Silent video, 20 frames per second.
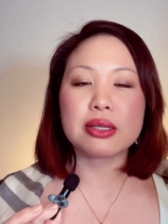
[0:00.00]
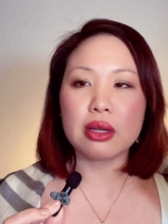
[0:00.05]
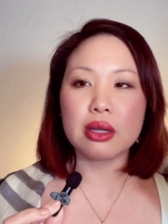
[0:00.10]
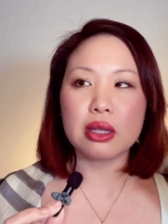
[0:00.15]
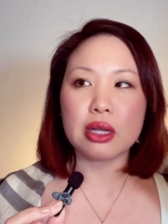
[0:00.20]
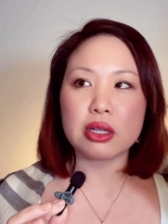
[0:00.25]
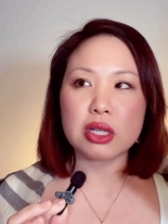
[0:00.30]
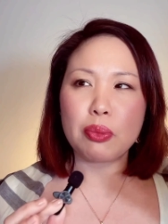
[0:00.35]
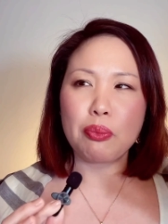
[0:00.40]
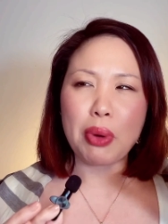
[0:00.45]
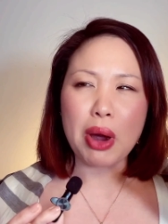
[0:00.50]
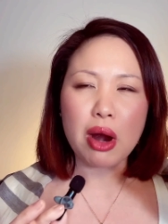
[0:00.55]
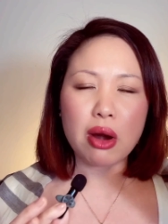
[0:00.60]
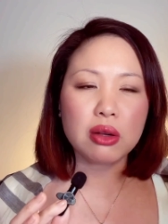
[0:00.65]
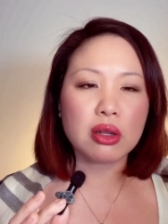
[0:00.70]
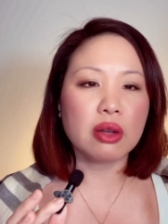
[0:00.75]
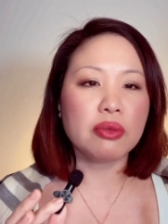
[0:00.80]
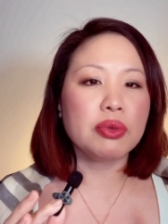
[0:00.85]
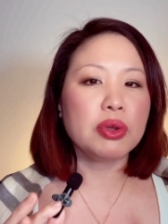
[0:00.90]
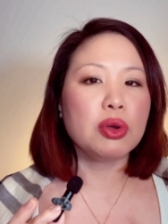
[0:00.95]
There's a part
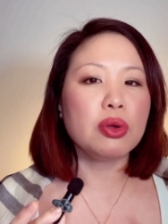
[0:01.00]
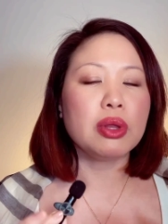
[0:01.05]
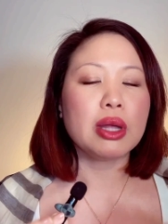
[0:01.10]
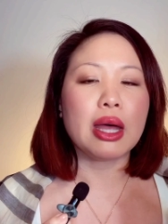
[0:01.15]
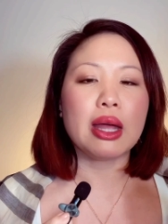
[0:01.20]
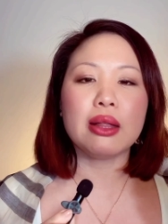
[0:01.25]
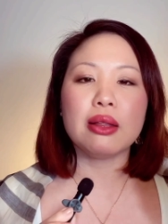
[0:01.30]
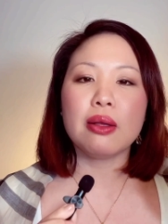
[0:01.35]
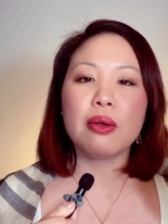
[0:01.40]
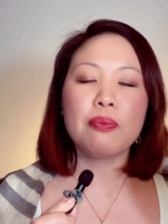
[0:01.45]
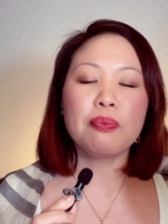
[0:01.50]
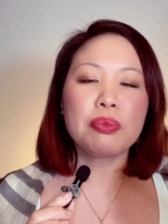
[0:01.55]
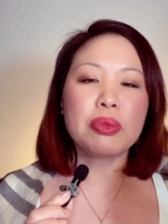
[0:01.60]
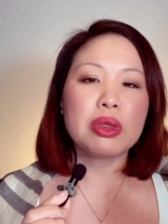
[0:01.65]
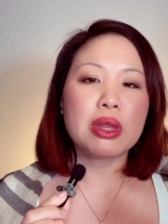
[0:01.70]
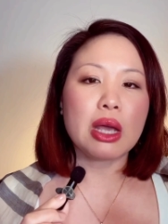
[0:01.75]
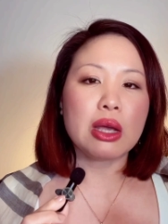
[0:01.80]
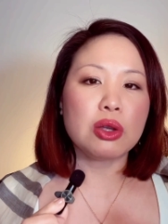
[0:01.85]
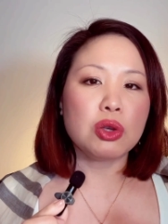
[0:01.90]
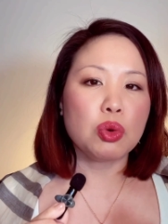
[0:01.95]
of you then
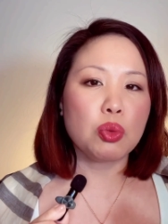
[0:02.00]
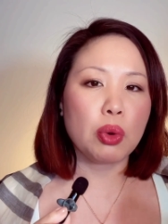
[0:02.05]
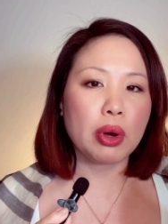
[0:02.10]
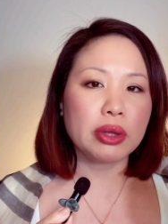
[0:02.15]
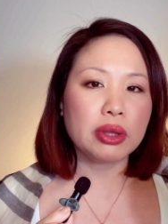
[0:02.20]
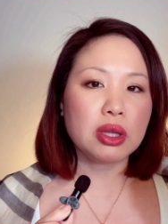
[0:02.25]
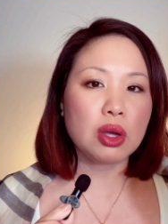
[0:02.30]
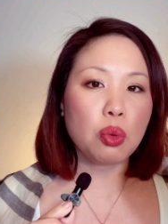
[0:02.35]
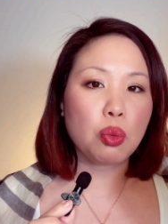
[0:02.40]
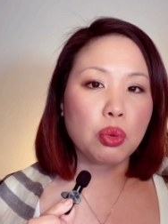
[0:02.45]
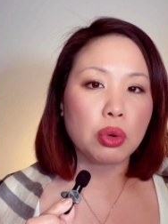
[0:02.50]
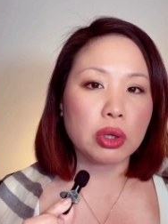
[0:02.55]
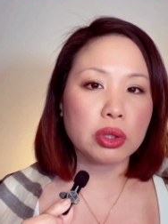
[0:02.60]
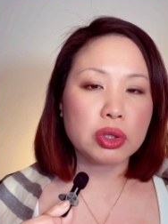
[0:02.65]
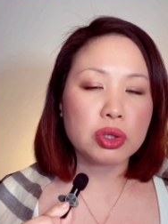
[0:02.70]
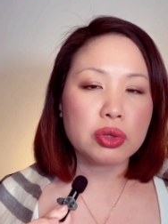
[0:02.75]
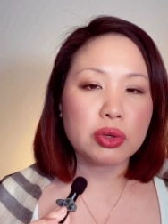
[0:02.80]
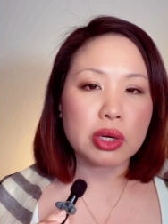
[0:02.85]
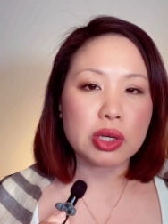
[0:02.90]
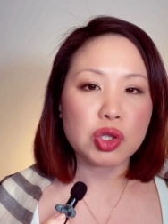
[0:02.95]
that you want the world
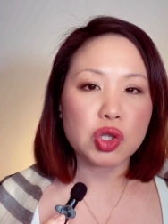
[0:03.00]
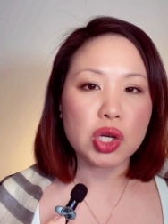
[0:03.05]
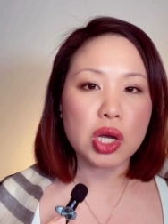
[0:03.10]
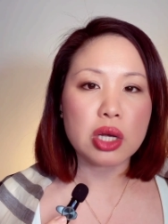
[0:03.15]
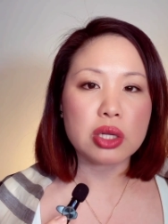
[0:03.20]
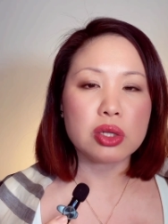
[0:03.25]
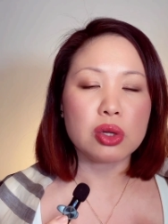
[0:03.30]
to adjust,